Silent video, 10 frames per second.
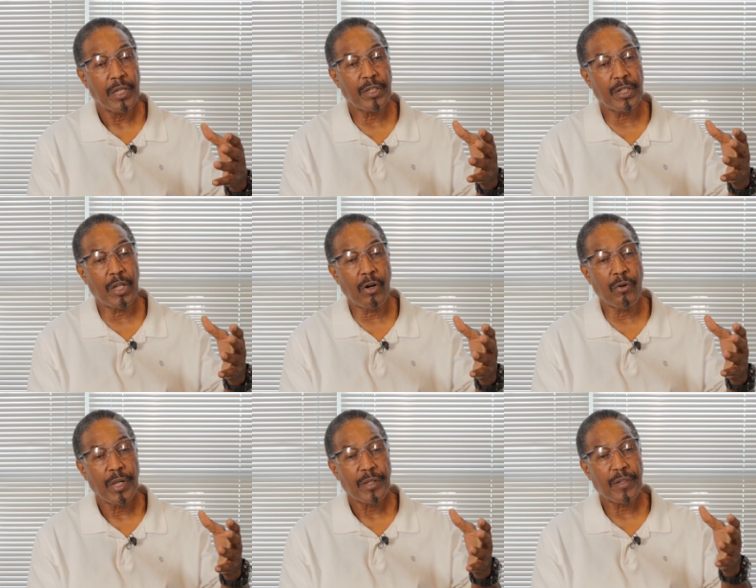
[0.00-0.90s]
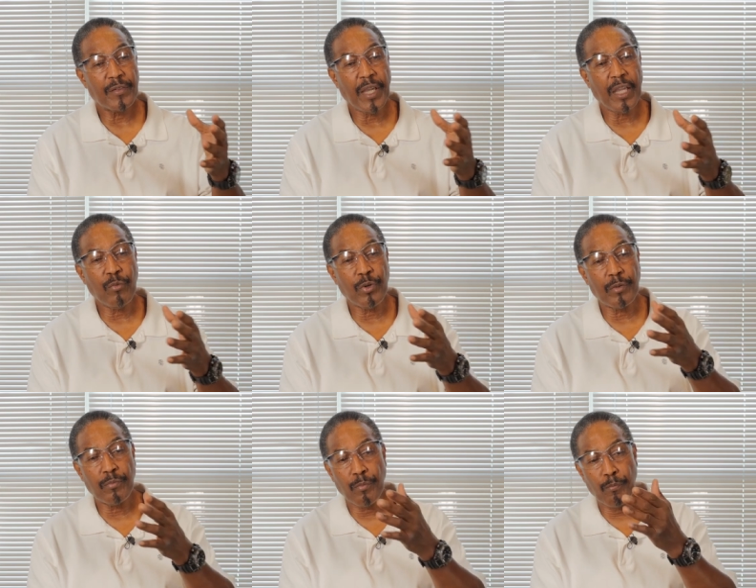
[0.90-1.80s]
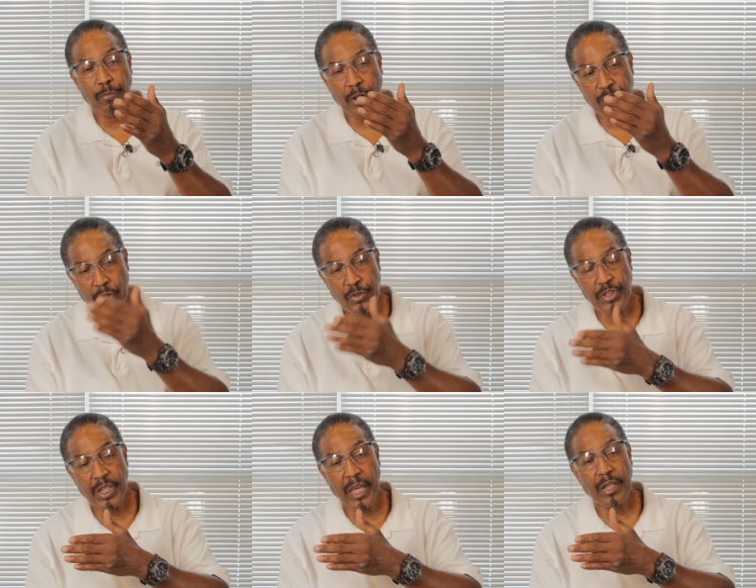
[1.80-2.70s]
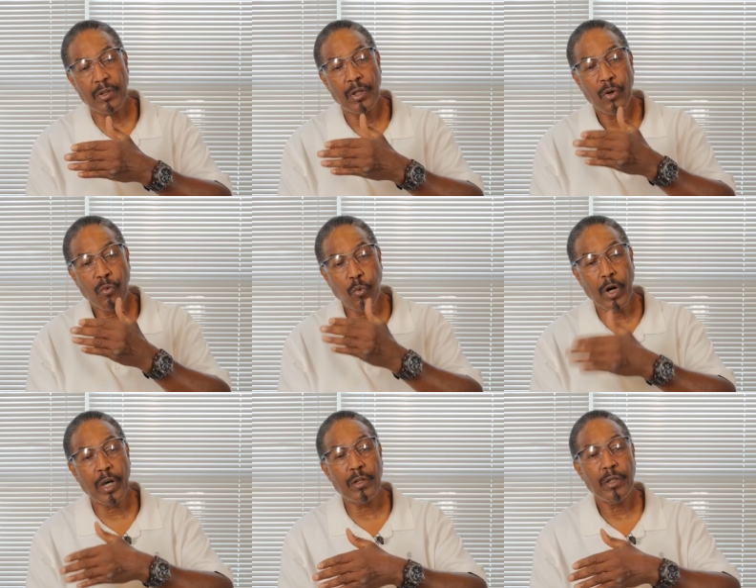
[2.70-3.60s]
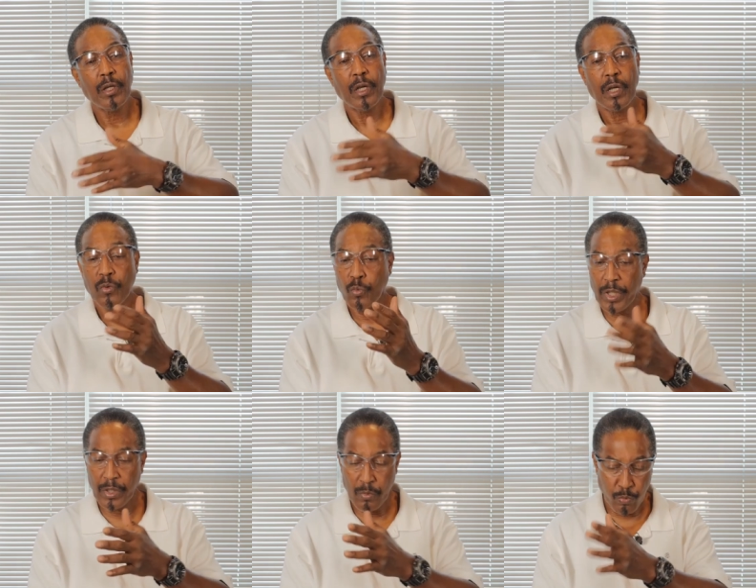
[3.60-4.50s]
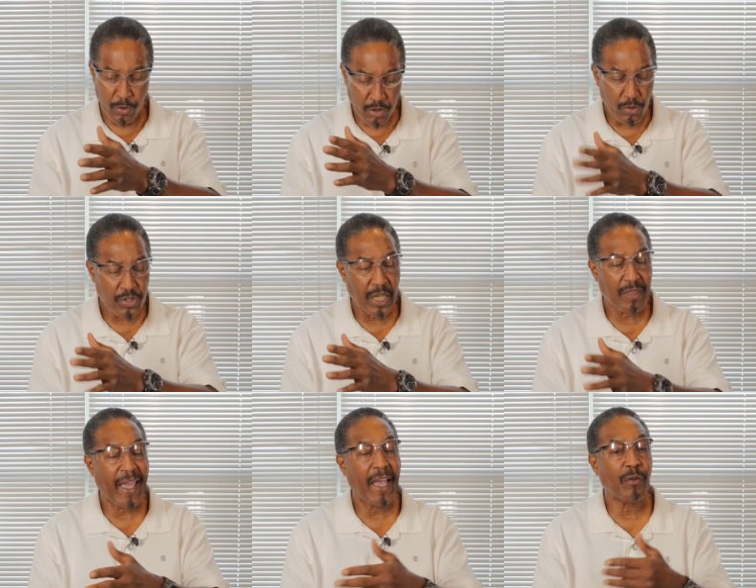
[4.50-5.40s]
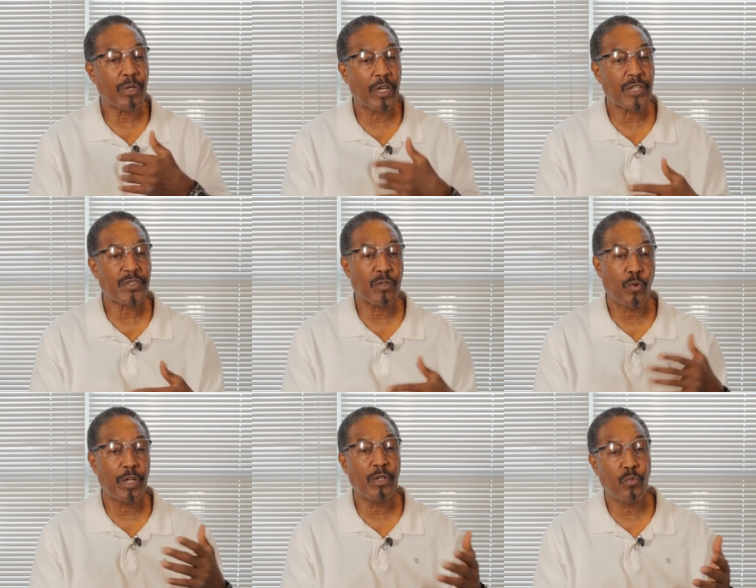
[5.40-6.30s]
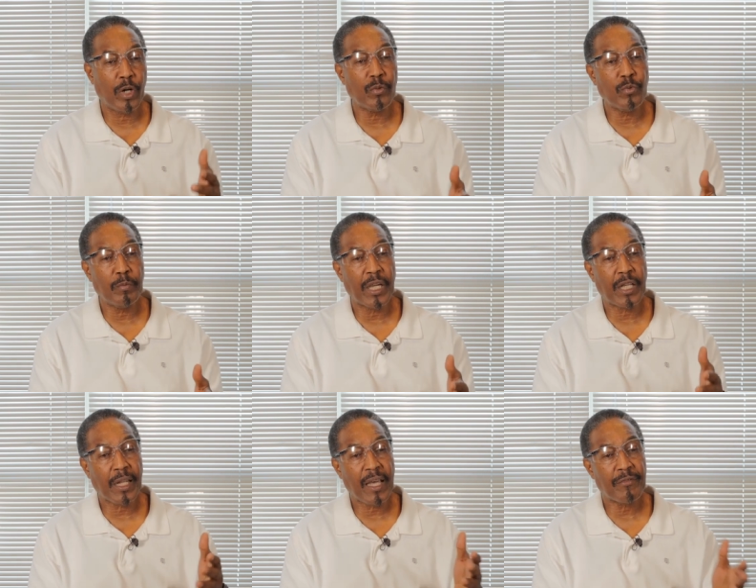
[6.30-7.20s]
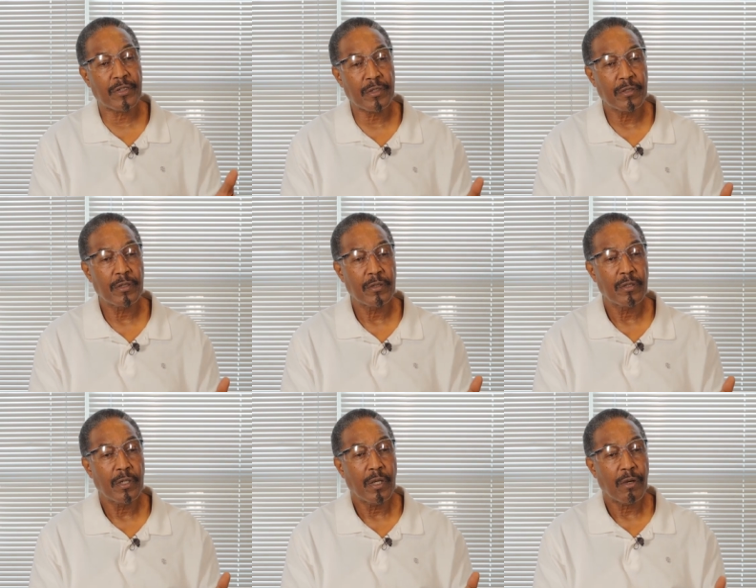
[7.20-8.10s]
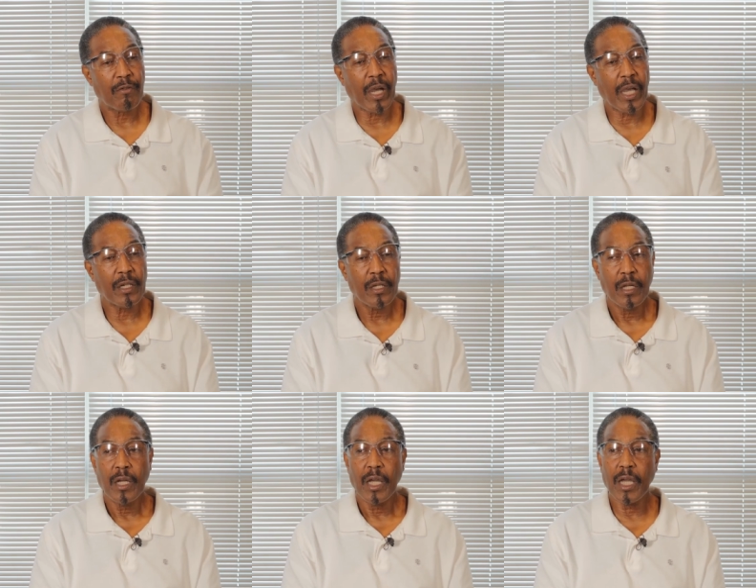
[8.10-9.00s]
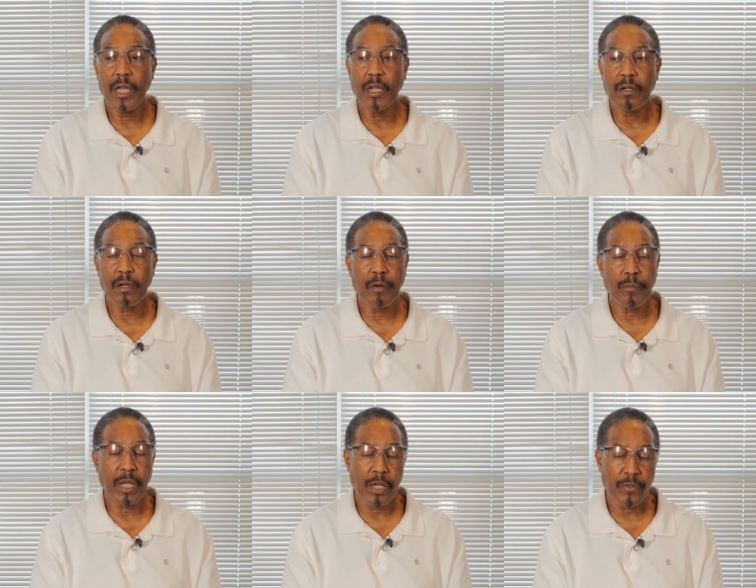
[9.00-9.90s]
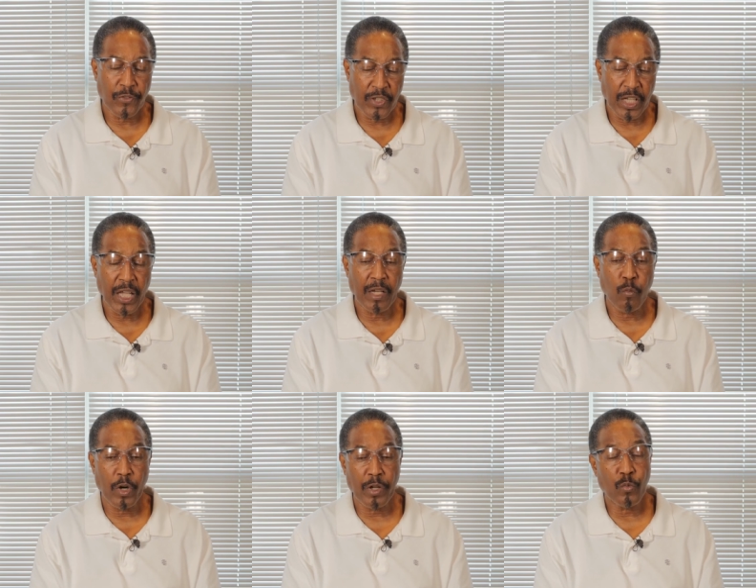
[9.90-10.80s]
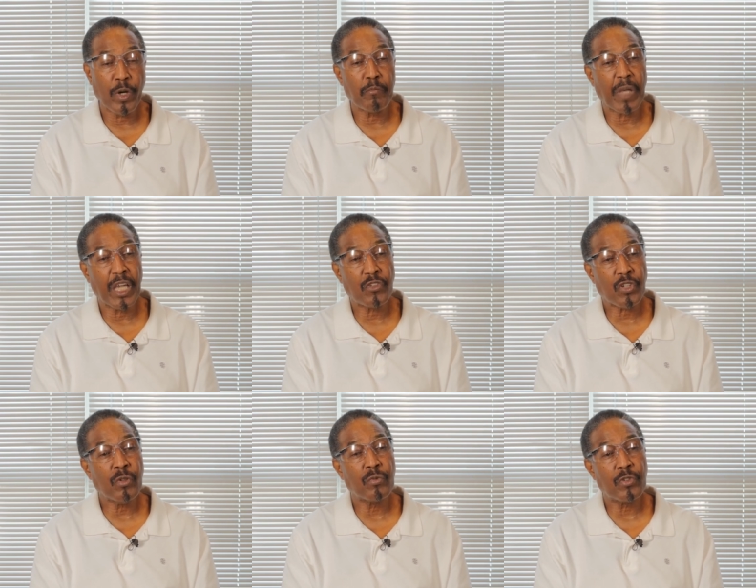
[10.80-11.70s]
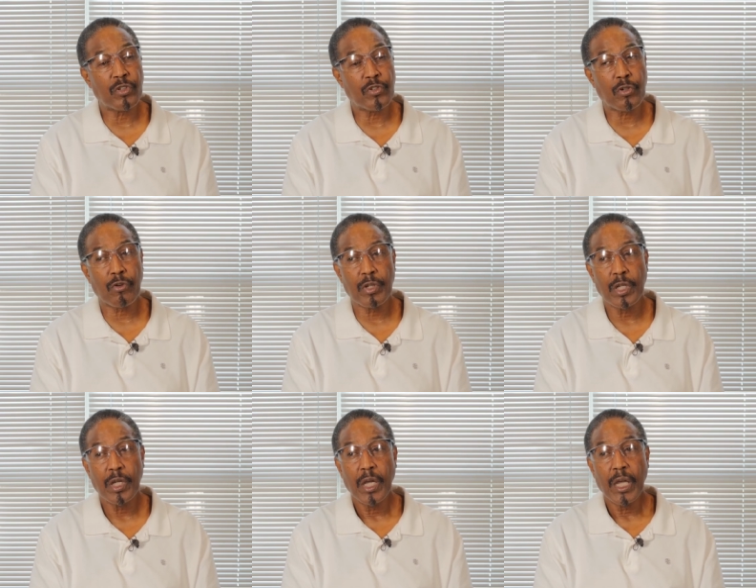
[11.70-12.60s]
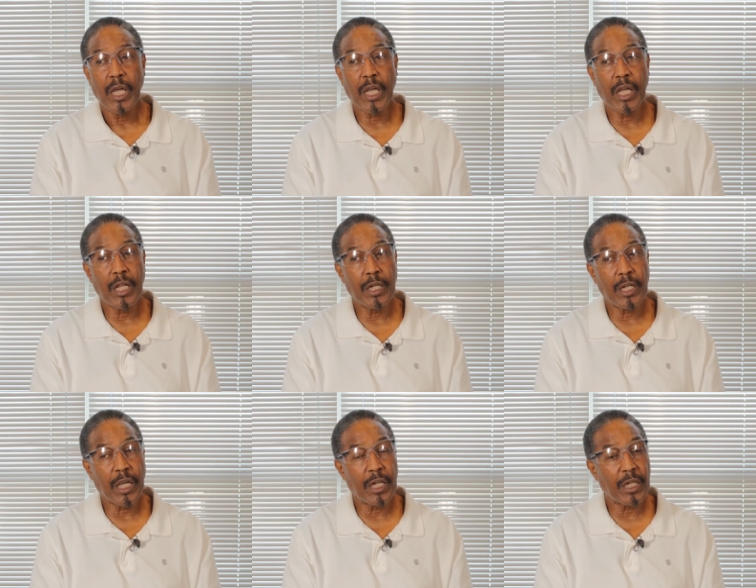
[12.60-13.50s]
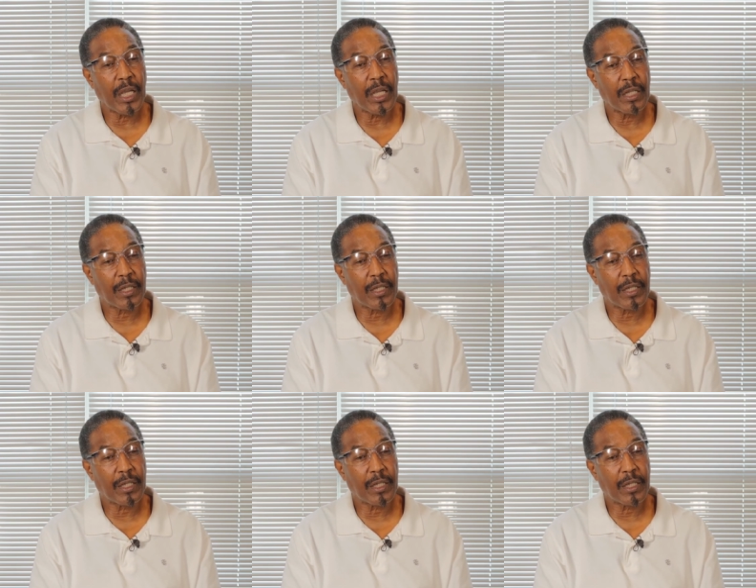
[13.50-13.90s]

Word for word: you know, that they would associate one would associate that with us, and one and one would make 11, right? And, um, and instead, one and one made two to the jury. And, and they